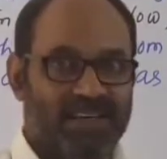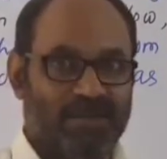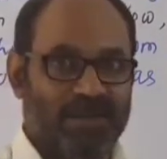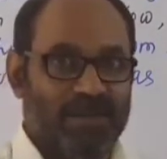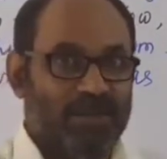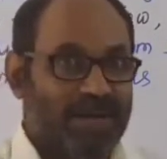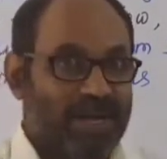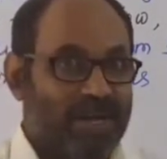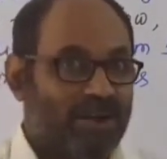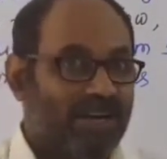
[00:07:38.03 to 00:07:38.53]

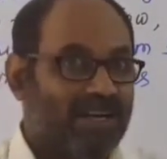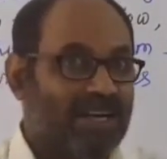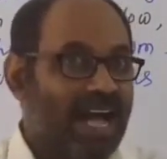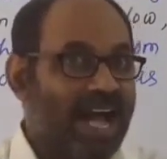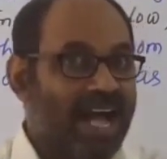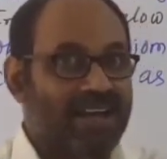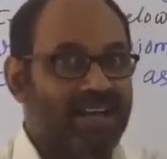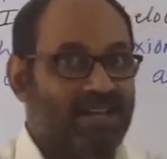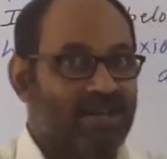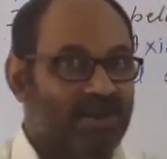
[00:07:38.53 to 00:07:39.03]
But you cannot
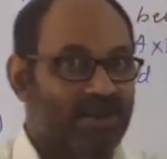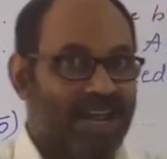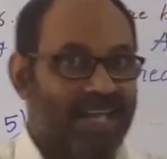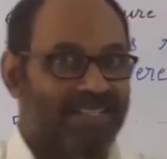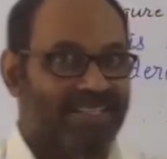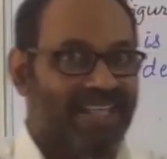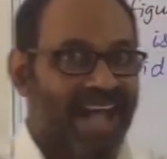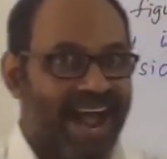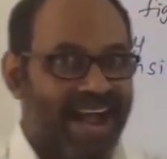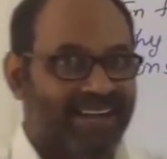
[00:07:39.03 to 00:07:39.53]
argue
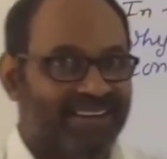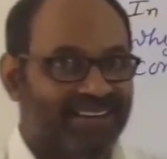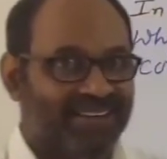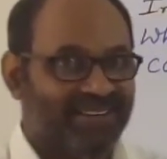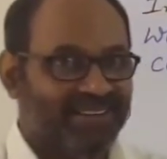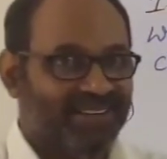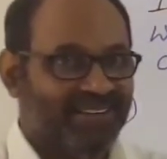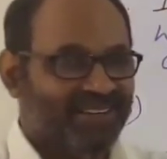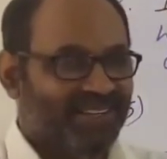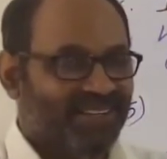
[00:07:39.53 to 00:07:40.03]
like that.